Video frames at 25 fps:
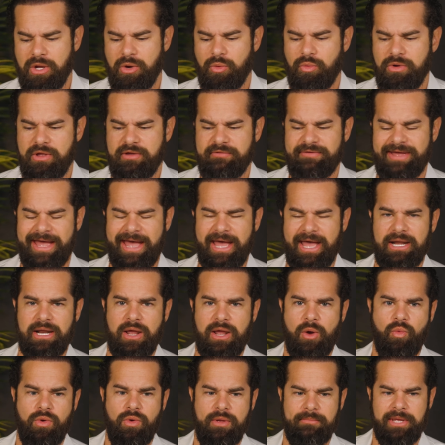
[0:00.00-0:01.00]
we have had
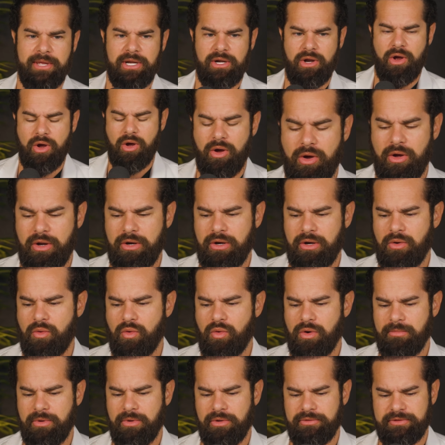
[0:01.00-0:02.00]
women on
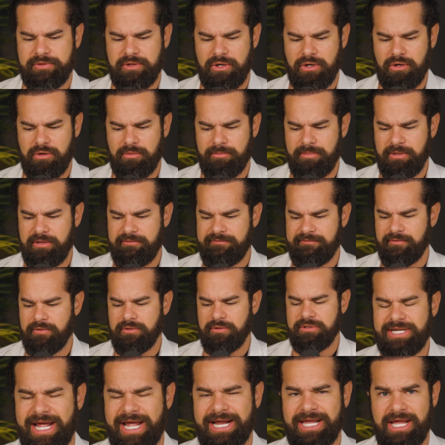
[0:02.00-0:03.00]
hormone therapy for
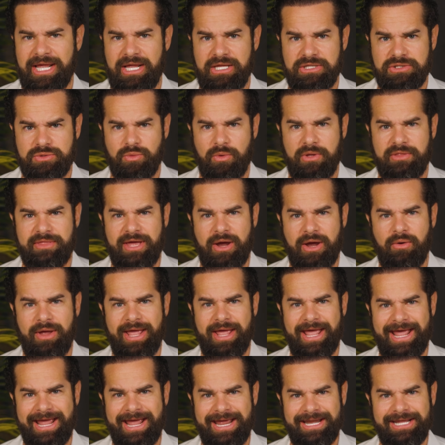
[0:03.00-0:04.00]
decades without
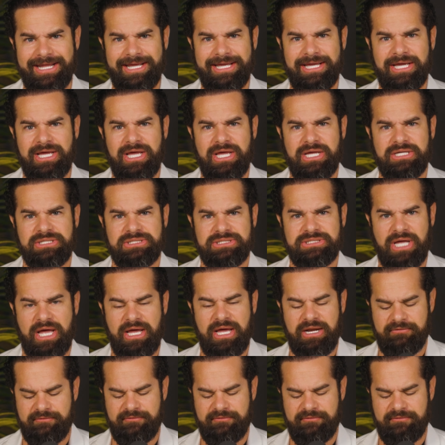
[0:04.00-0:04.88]
any side